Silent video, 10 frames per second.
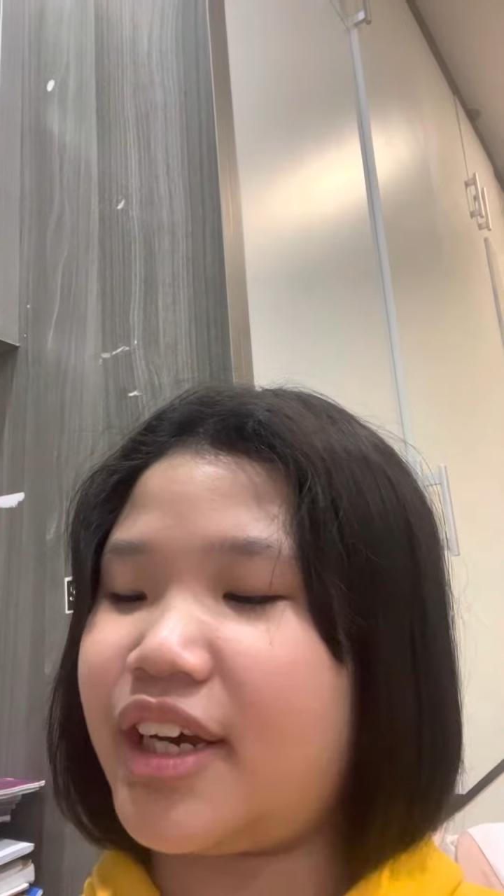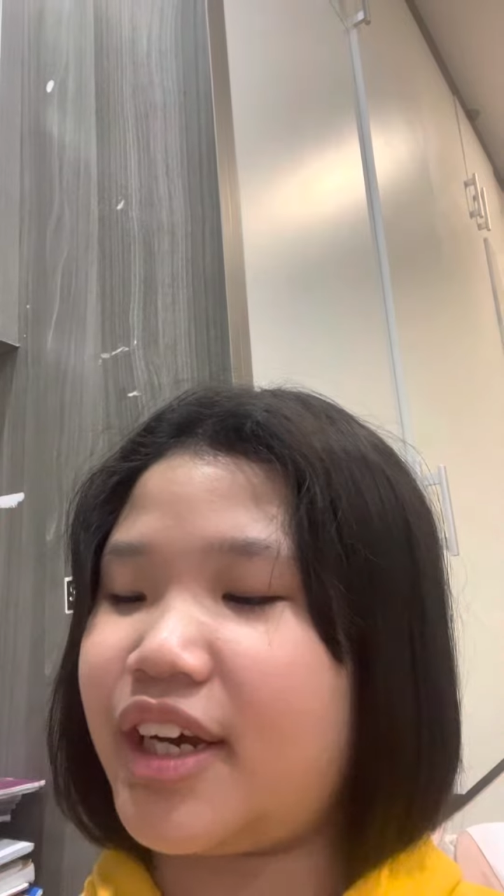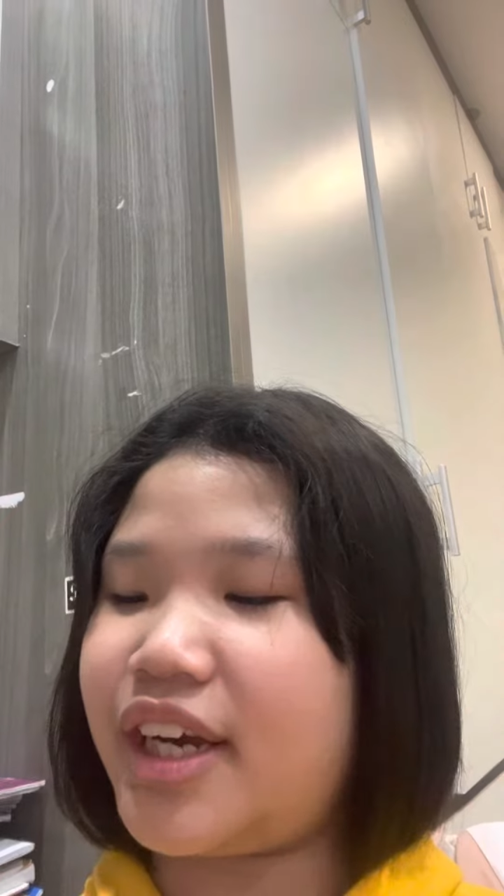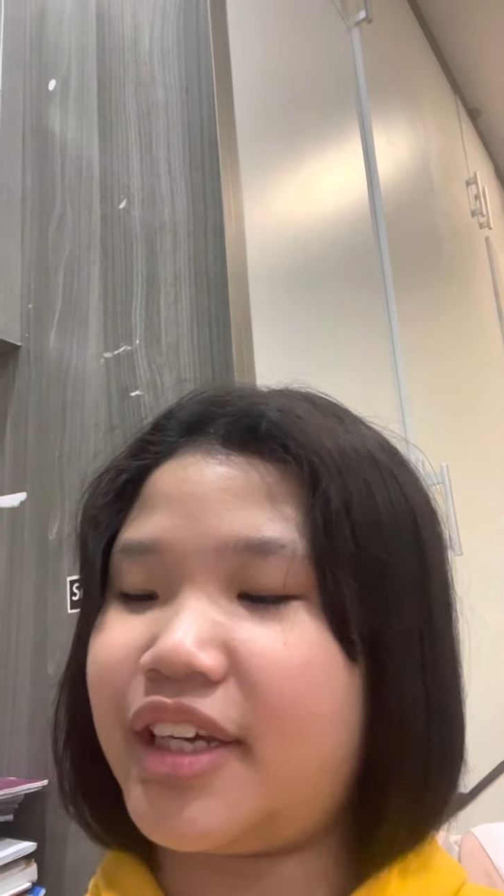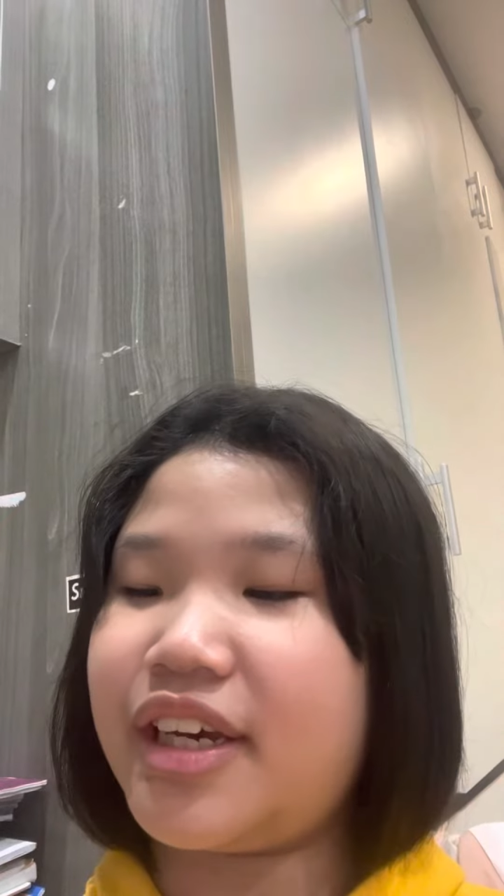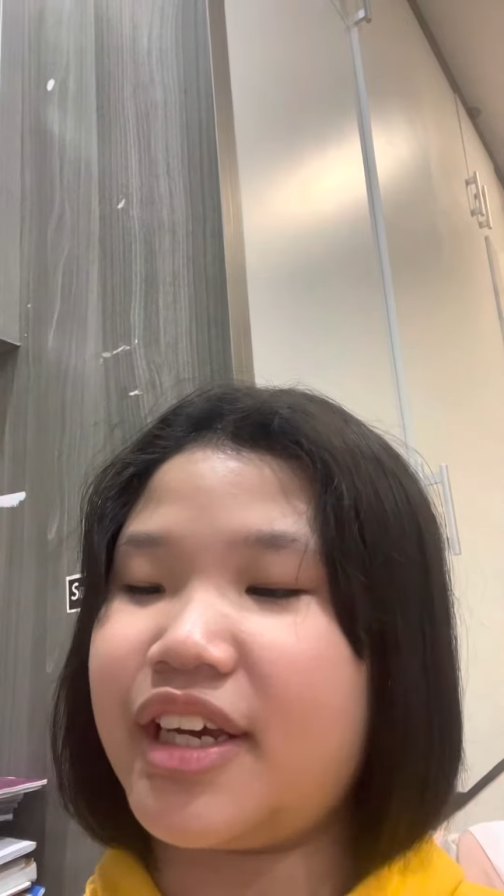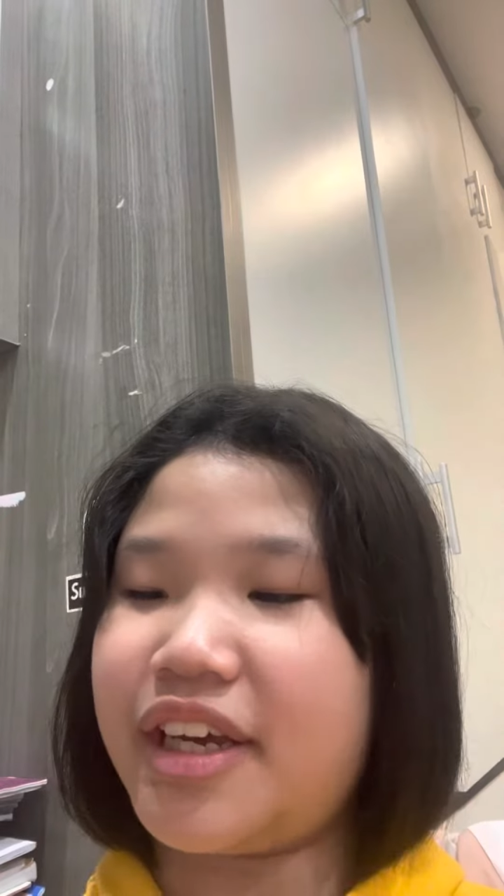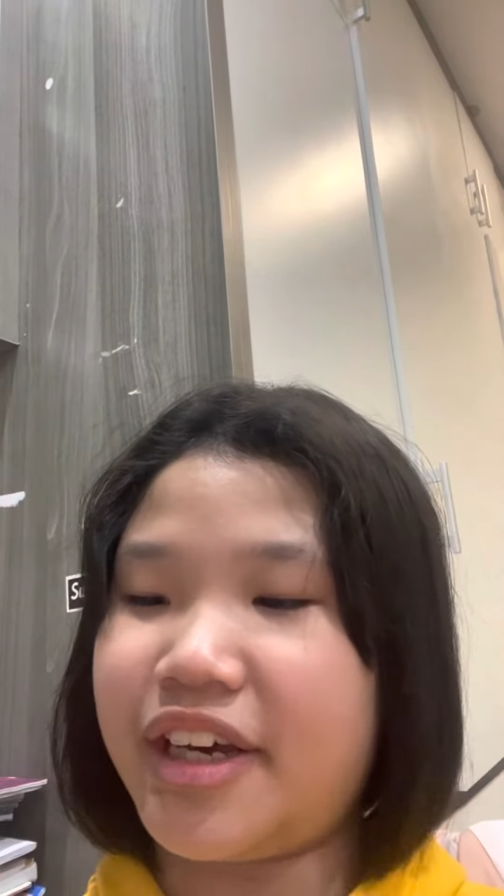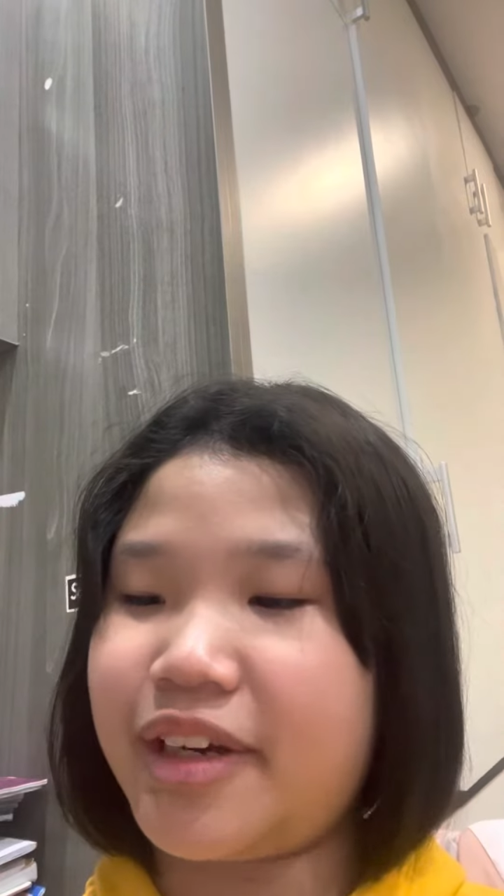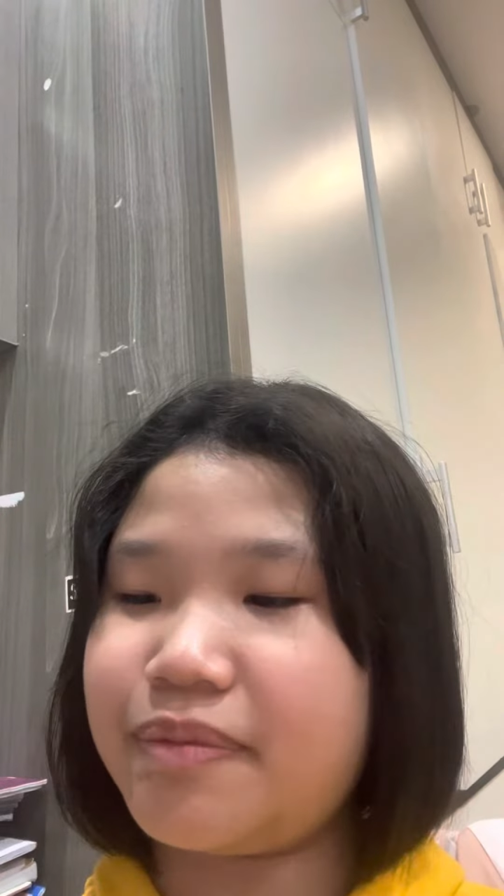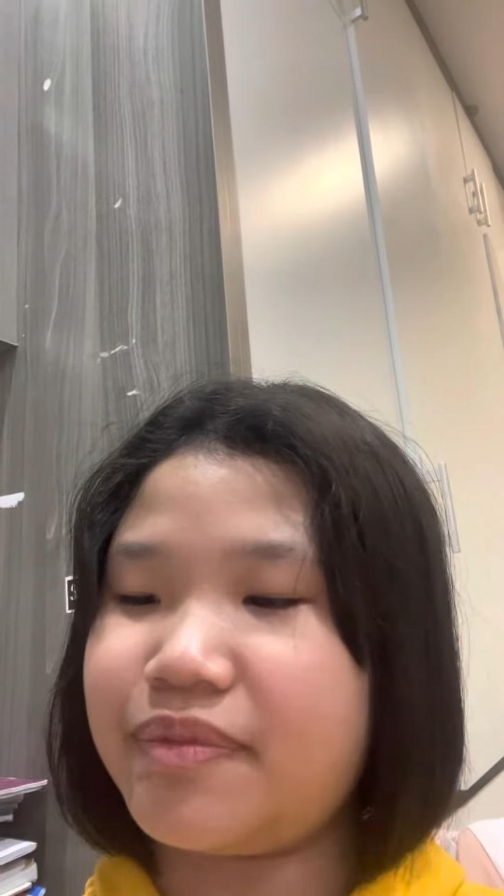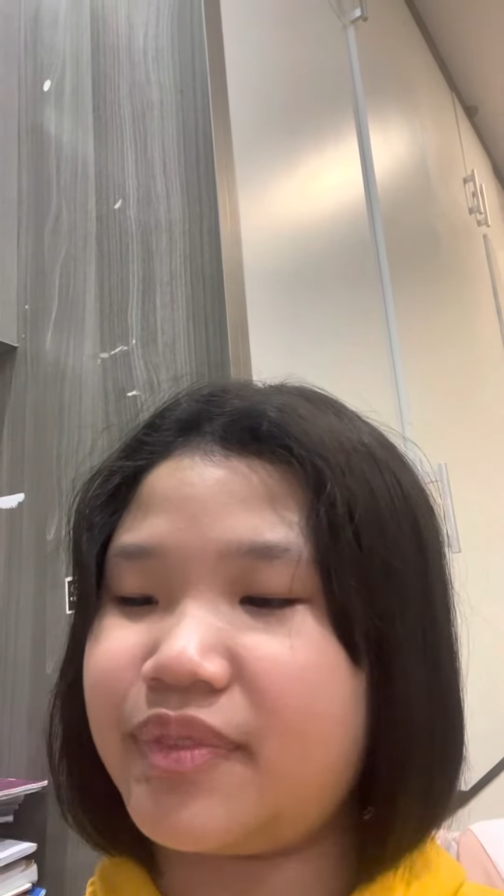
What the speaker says: 8 a.m.